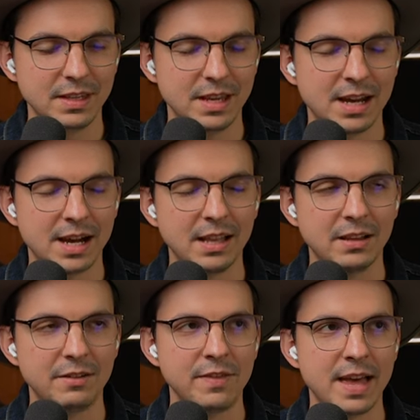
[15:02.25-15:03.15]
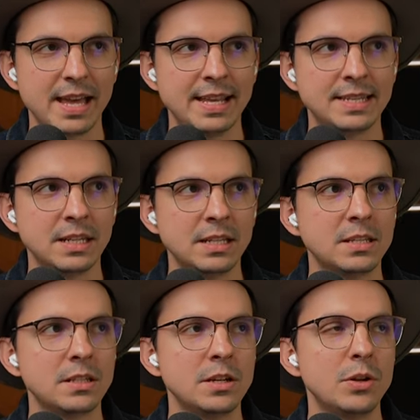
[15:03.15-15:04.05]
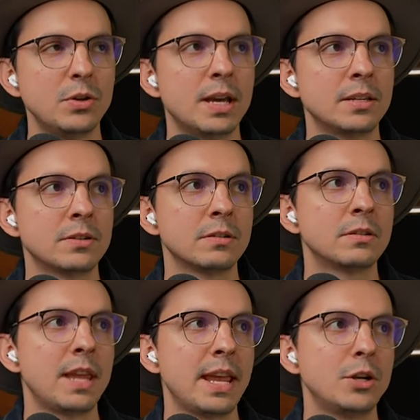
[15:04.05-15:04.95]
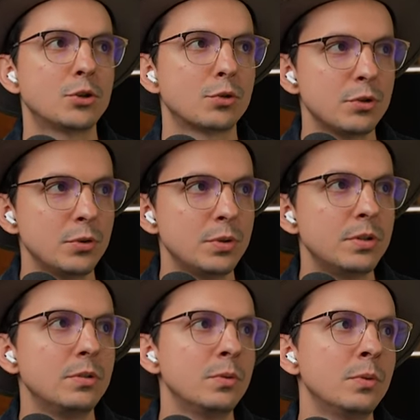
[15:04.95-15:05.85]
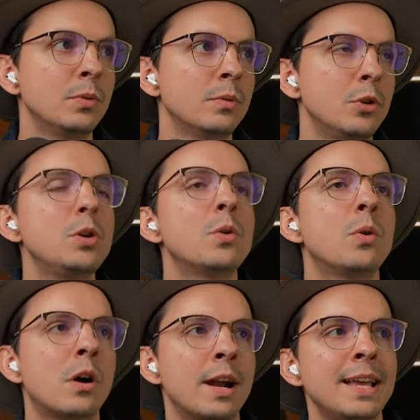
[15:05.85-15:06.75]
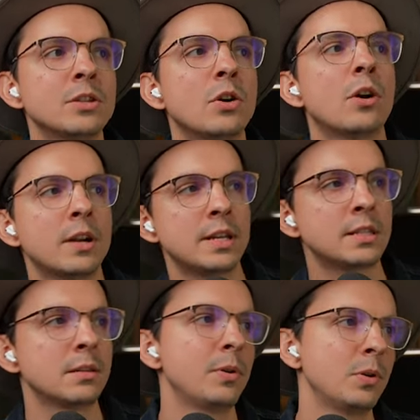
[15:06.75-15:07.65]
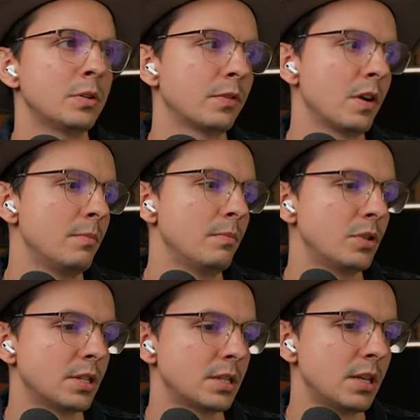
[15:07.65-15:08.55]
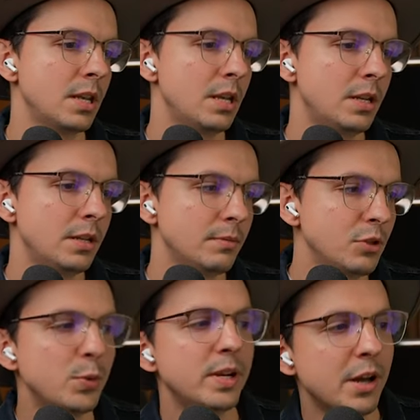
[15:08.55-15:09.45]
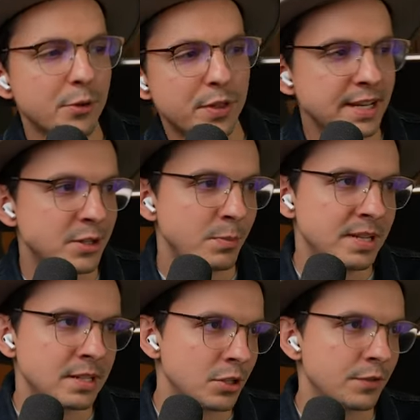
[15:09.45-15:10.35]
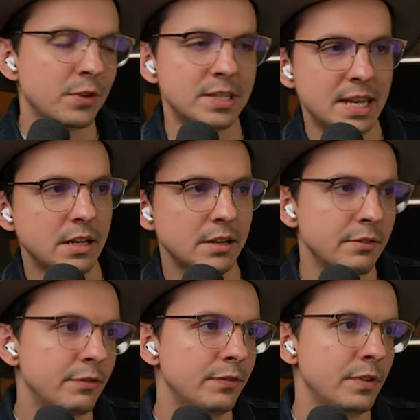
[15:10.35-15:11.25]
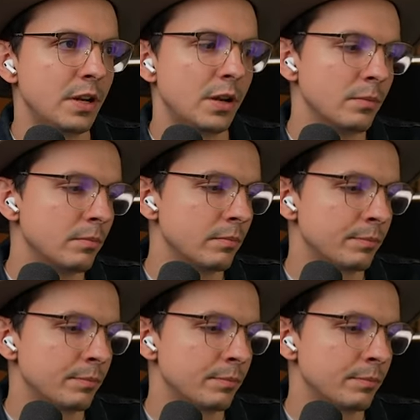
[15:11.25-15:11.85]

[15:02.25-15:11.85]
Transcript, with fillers: Yeah, I love that. It's, you know, you guys are staying true to who you are as artists, opposed from just doing other things in your business just for the sake of, you know,